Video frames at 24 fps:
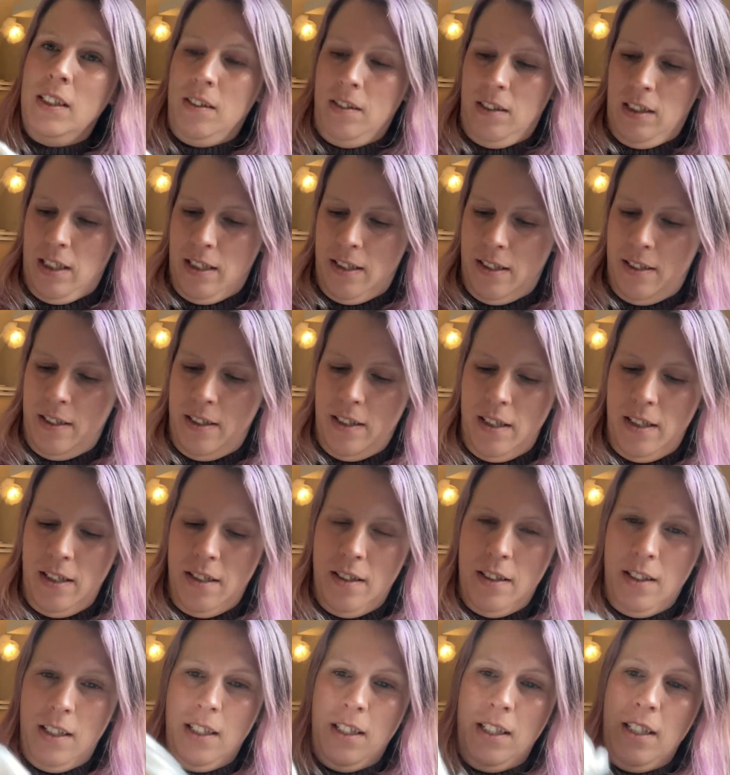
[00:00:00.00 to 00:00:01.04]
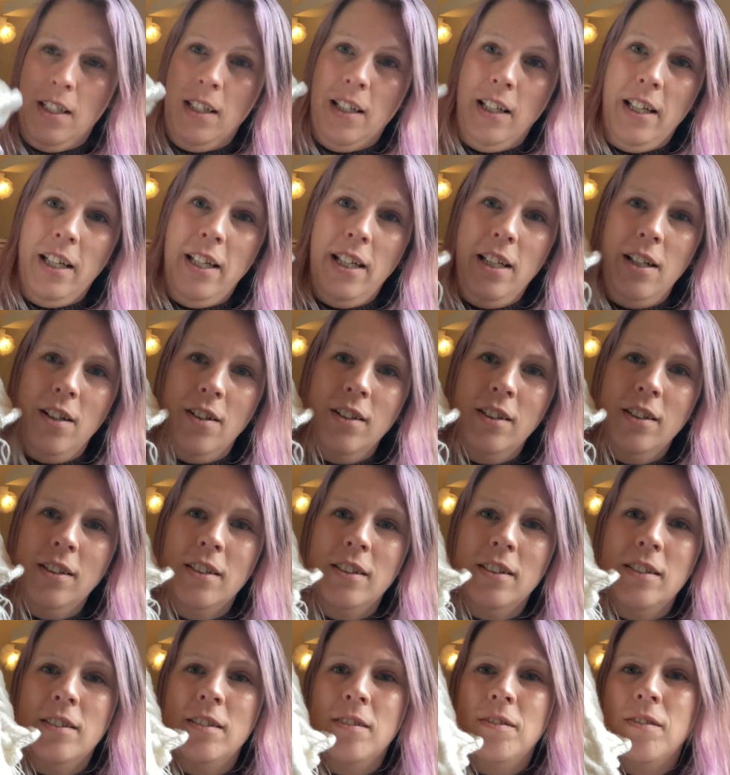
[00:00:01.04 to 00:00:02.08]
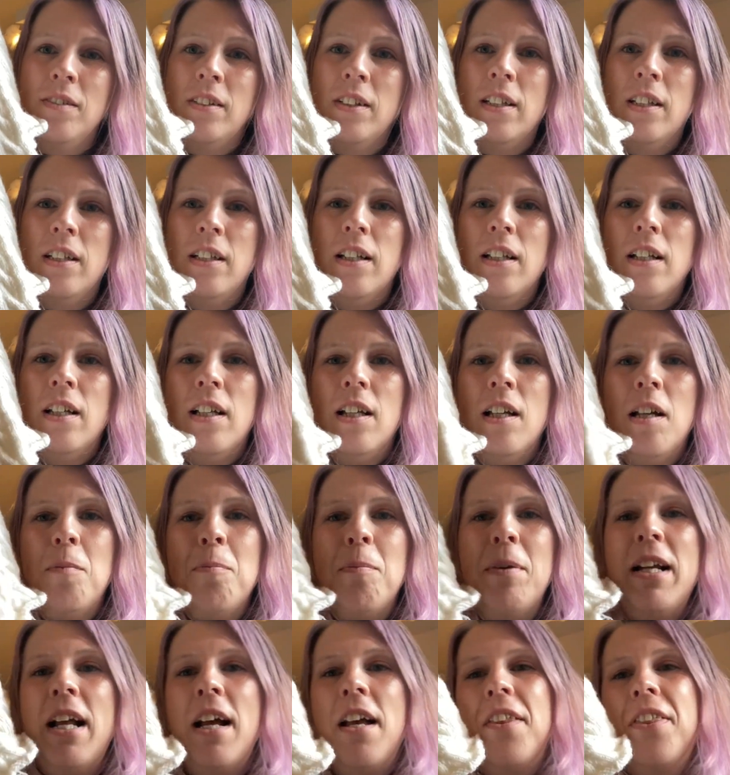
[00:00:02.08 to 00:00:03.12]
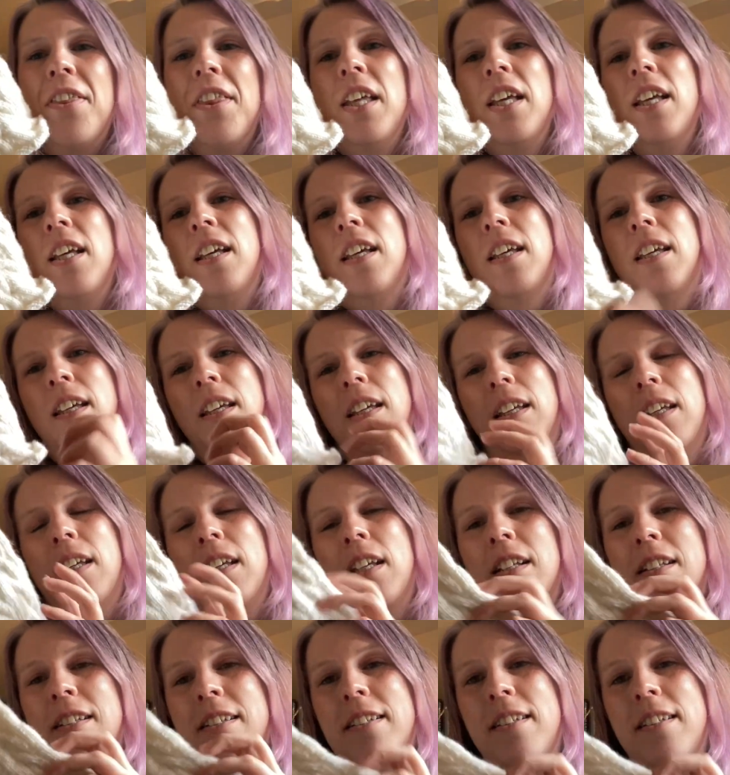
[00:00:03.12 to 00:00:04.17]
Let's see, here. But I think it